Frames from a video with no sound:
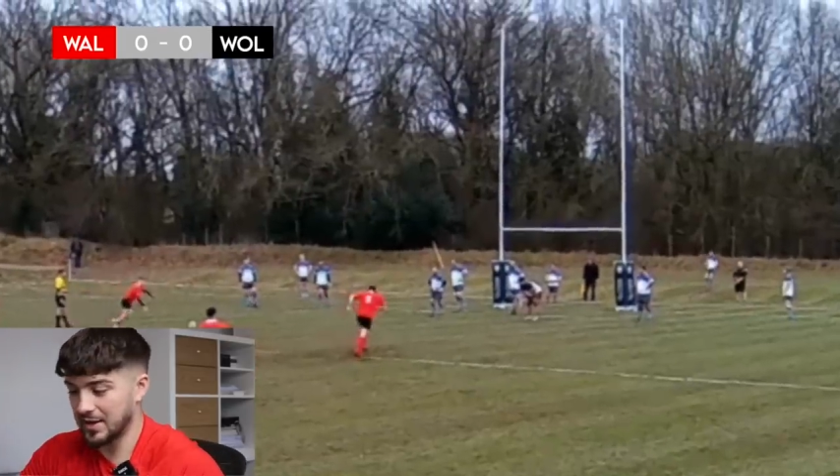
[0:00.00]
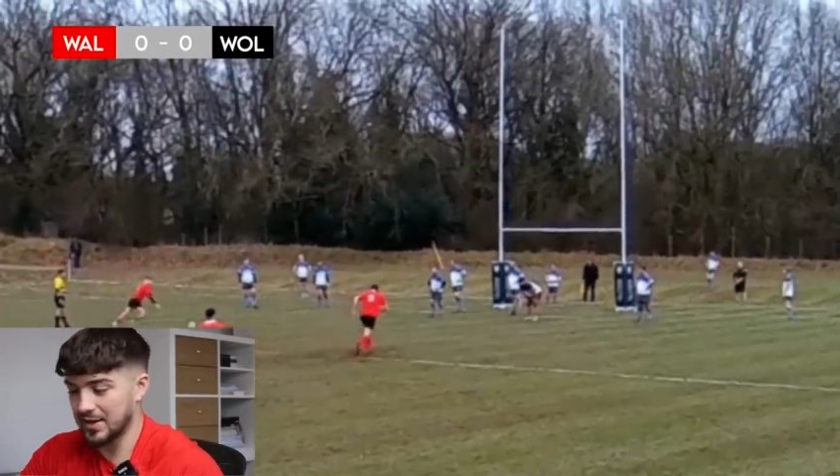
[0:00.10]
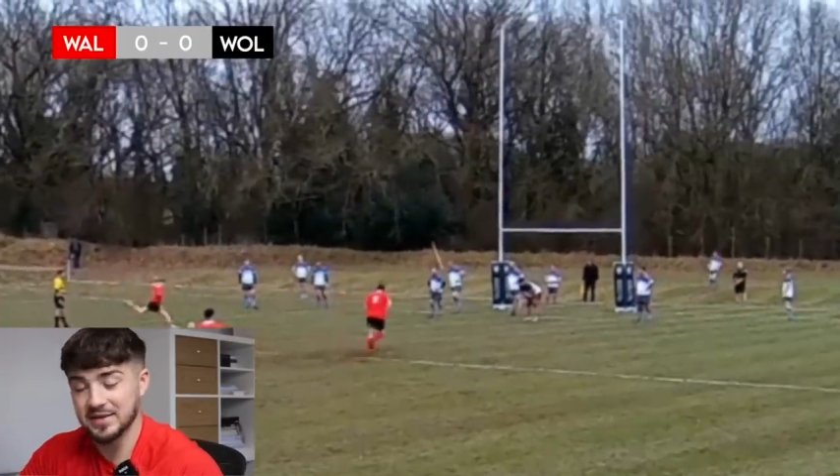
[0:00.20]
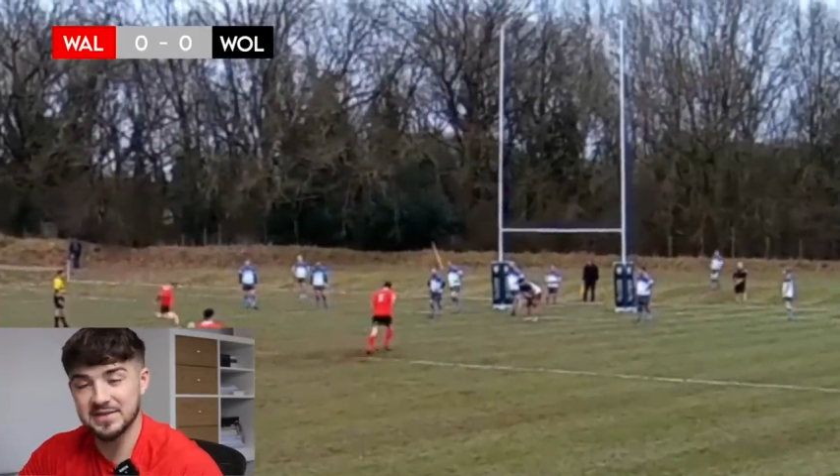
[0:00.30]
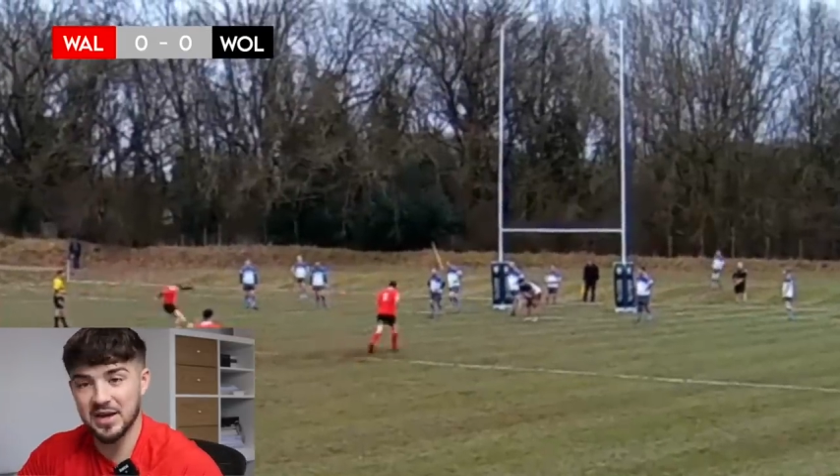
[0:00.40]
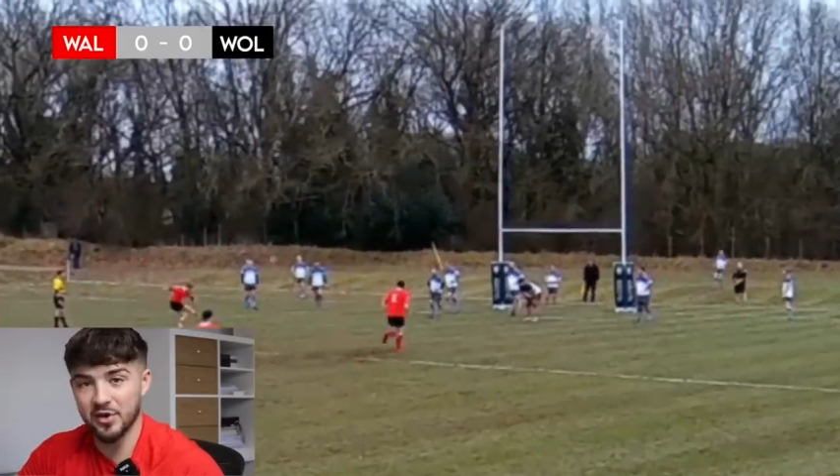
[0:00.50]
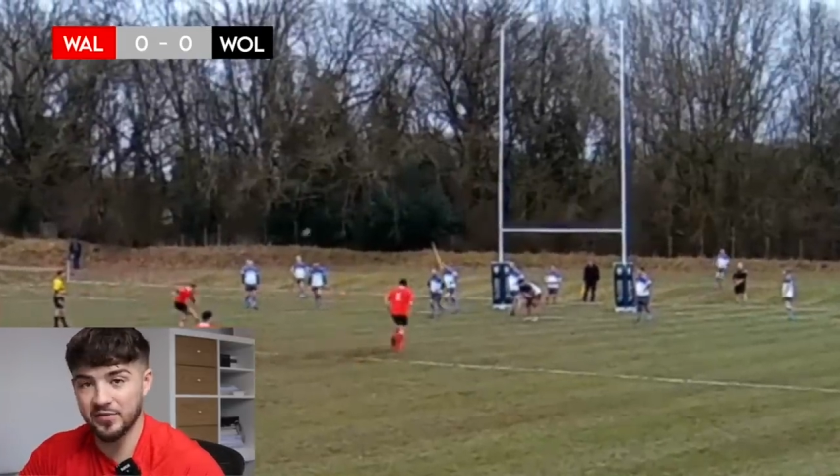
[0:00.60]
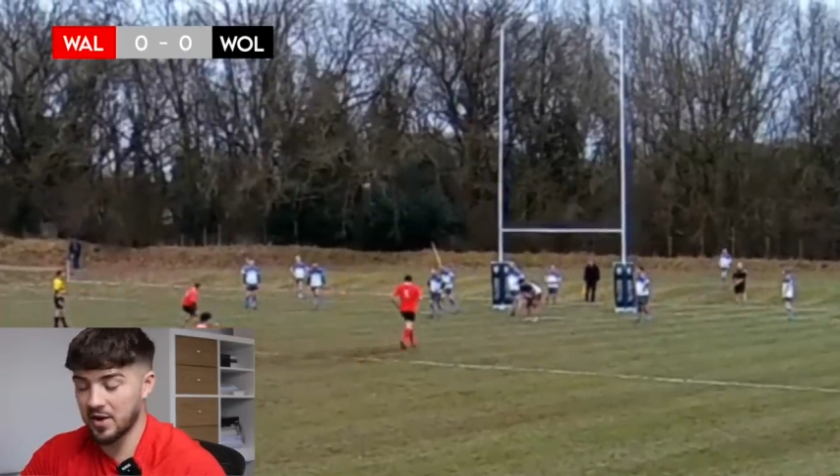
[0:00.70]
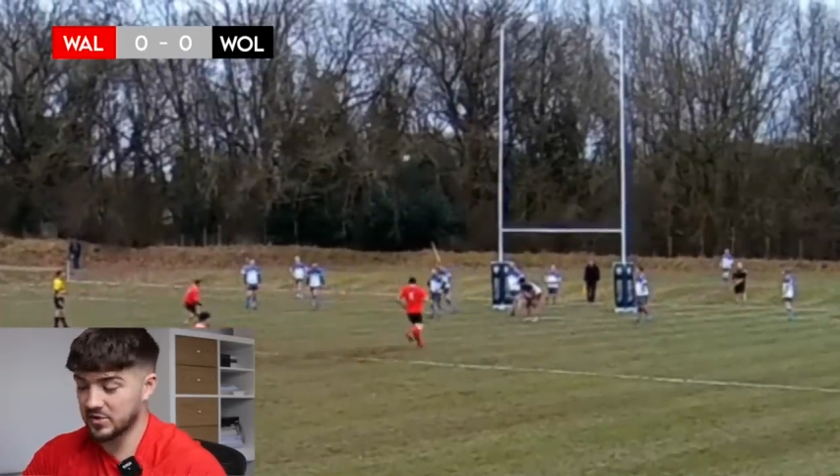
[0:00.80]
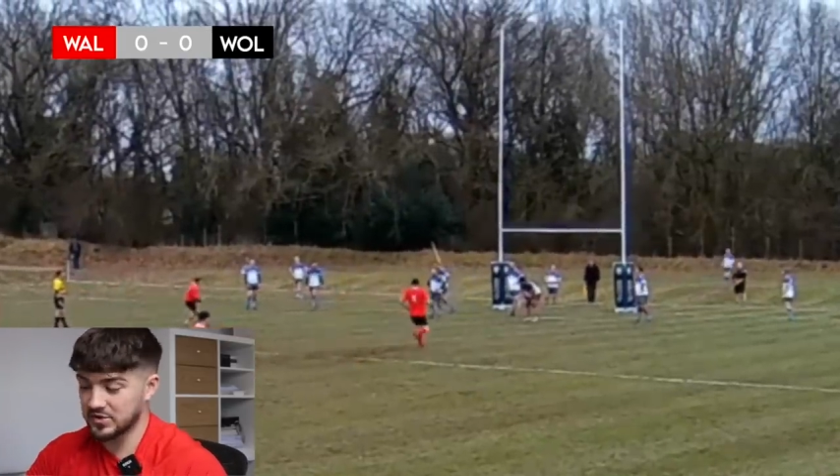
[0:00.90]
and kicks it
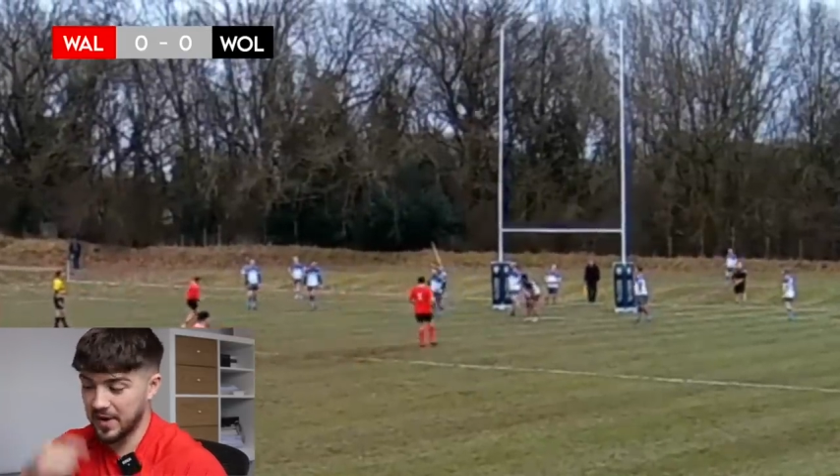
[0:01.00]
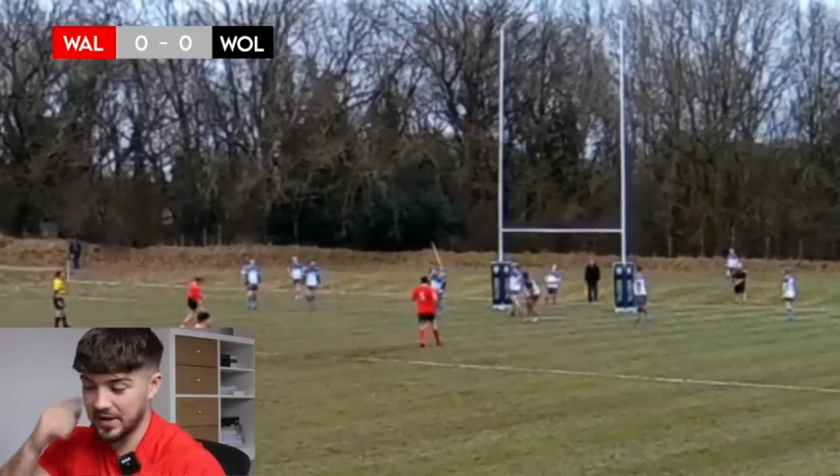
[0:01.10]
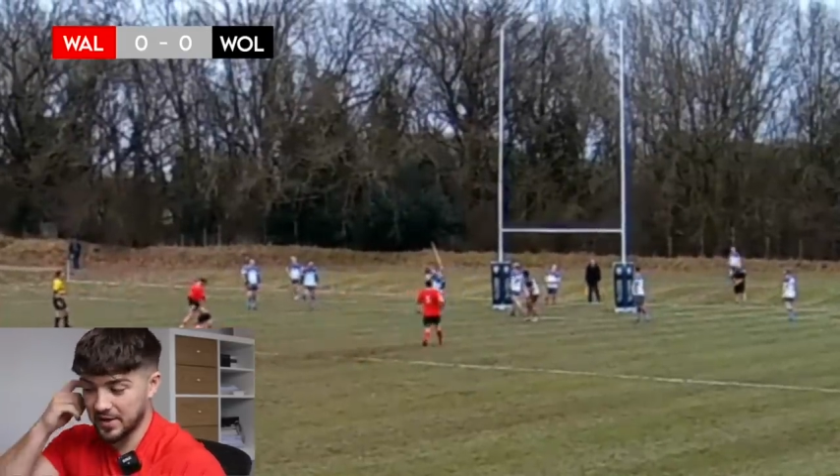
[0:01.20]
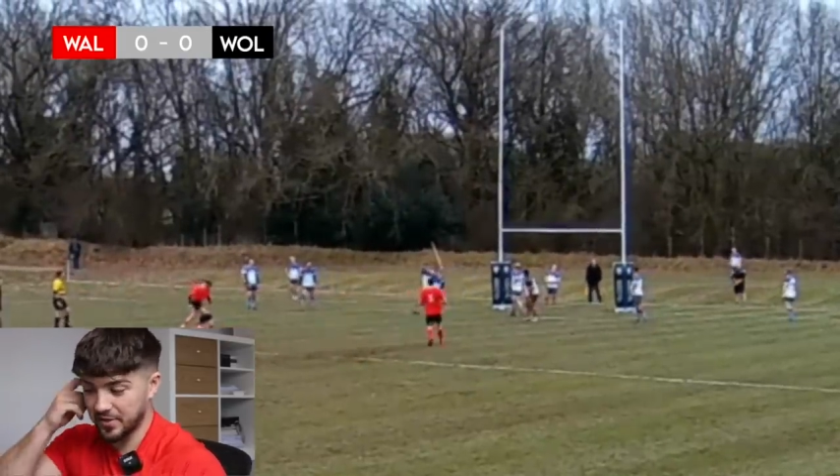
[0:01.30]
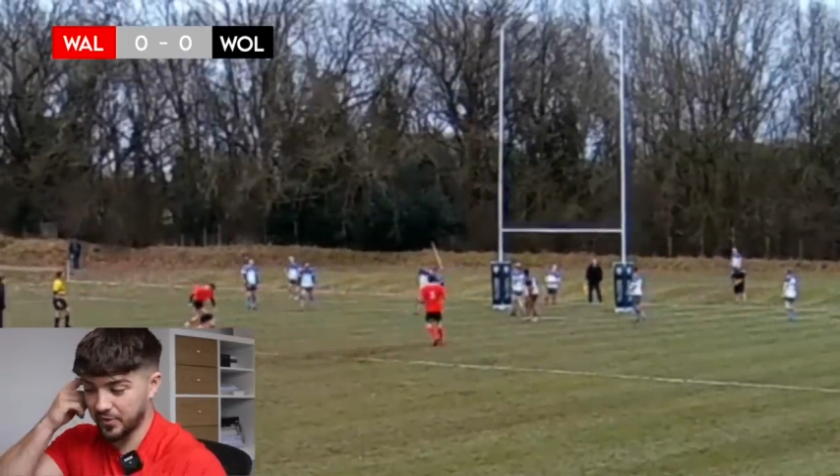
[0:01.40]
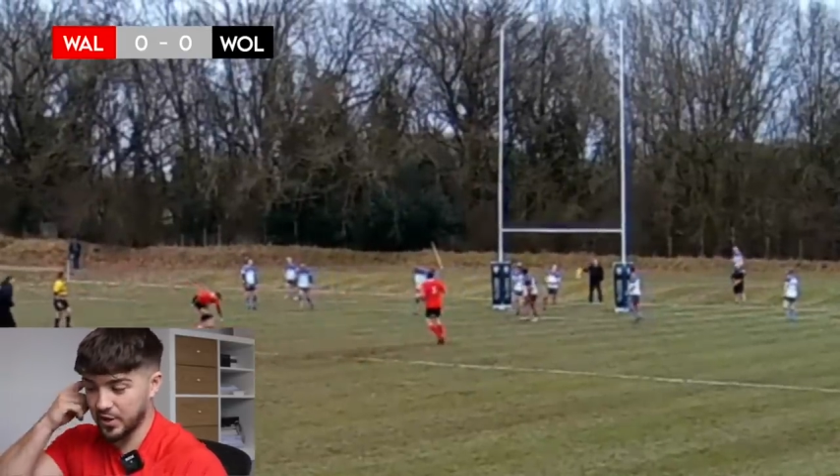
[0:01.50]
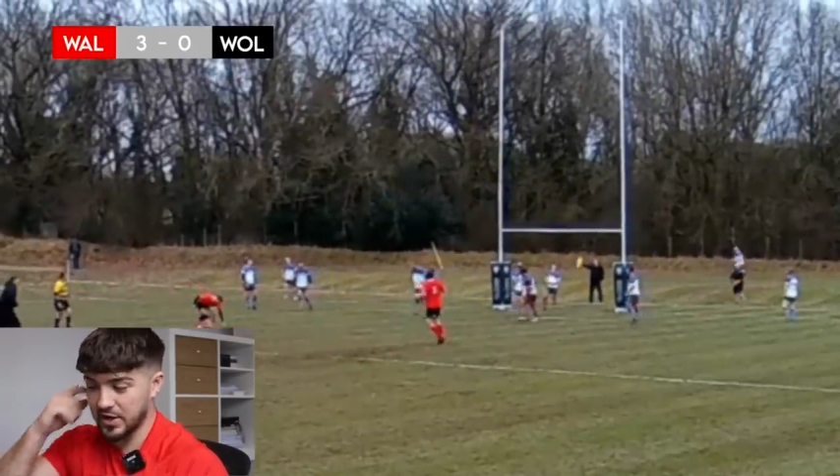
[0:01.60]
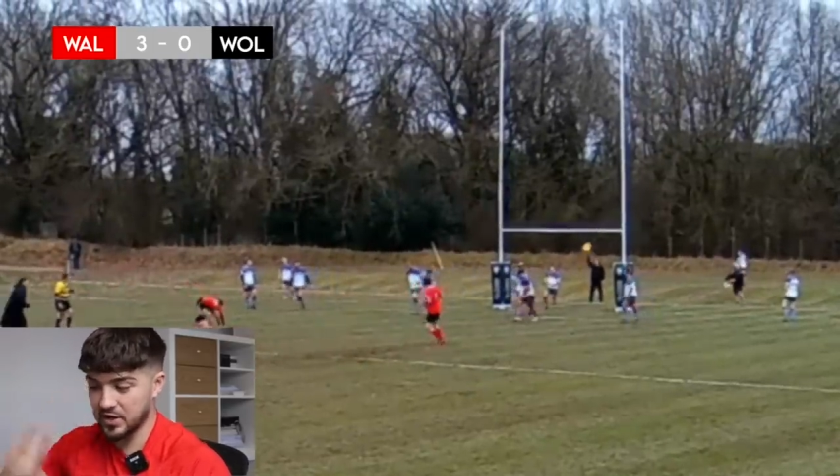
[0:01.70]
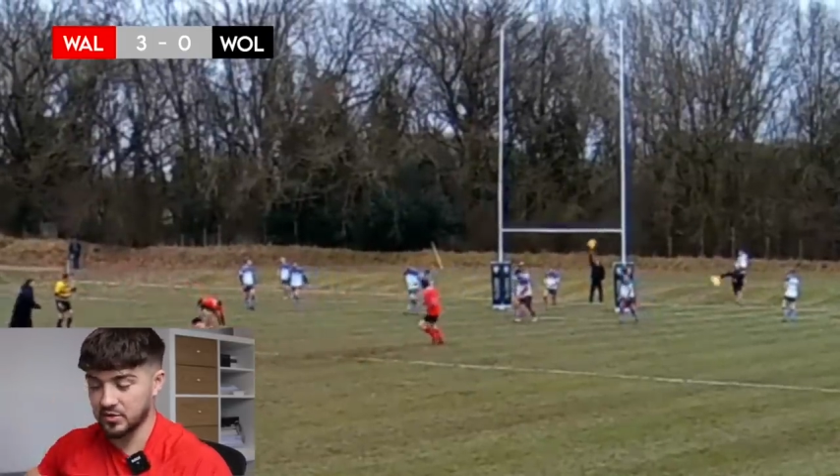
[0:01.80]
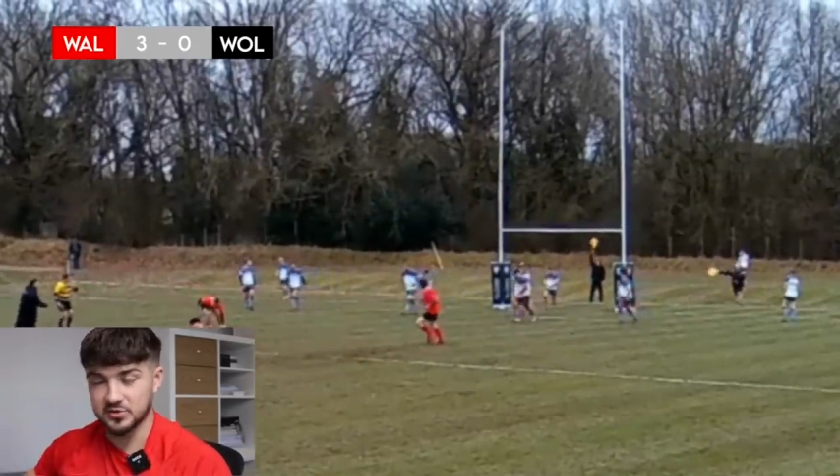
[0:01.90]
over to make it
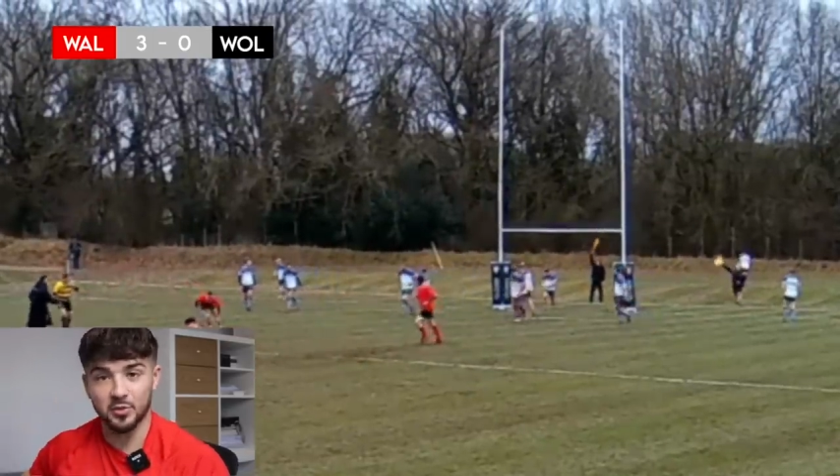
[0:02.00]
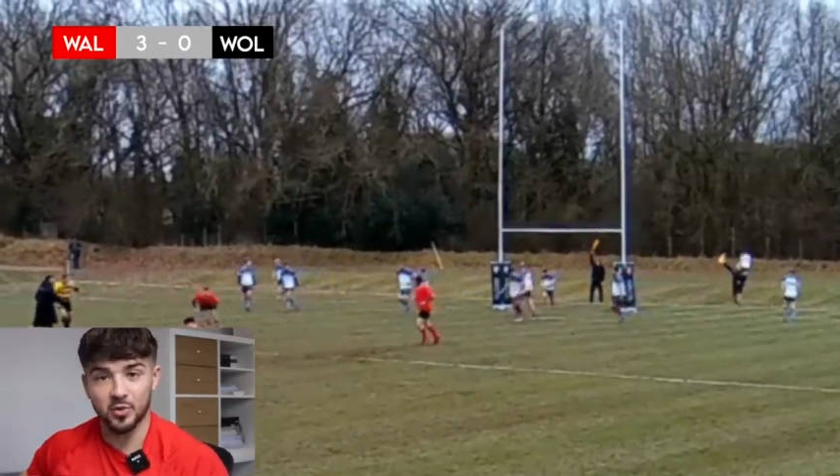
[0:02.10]
3-0 to